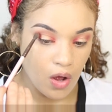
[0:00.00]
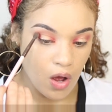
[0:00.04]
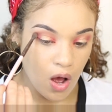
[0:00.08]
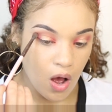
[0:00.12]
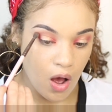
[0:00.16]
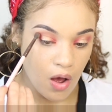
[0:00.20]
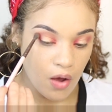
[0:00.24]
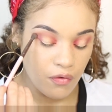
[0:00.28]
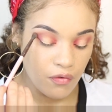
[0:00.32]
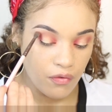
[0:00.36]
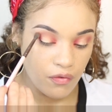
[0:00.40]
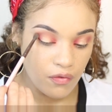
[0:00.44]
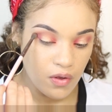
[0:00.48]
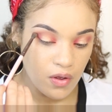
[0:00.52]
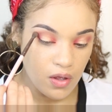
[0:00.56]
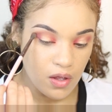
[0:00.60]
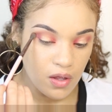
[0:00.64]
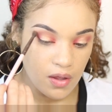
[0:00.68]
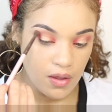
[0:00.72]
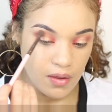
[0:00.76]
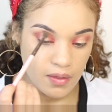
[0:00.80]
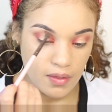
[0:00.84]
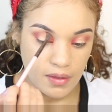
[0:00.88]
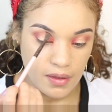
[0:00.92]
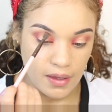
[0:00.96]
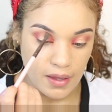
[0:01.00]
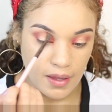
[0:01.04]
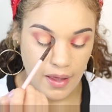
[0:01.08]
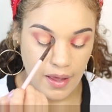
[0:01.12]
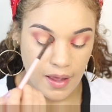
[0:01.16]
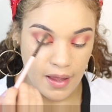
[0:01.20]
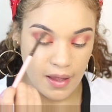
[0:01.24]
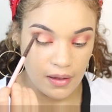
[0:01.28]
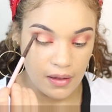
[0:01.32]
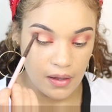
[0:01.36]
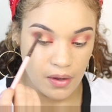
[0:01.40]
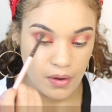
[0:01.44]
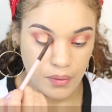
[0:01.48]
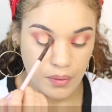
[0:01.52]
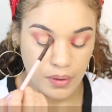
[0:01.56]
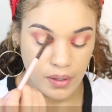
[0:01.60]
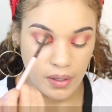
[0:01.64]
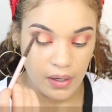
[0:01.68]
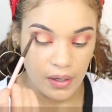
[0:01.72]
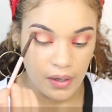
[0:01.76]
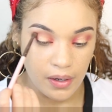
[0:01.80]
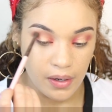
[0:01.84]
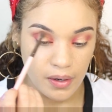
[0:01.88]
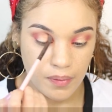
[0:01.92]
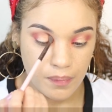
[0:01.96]
off the halo
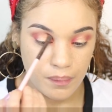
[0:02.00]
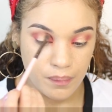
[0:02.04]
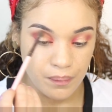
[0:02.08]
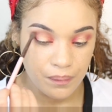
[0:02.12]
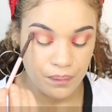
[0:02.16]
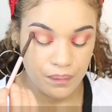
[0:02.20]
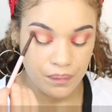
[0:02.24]
here.